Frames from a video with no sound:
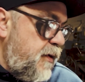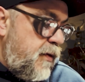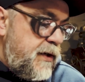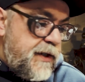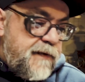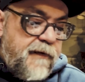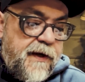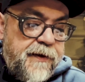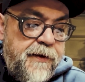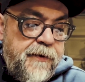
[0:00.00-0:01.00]
or just
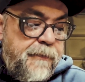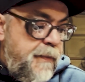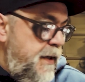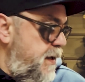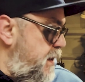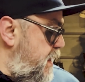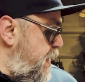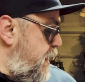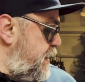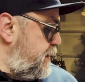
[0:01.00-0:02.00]
volume,
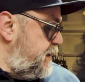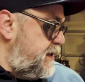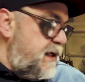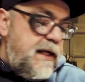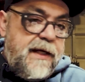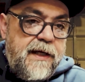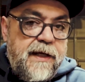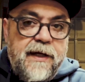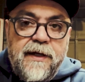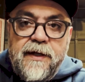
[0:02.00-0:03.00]
and see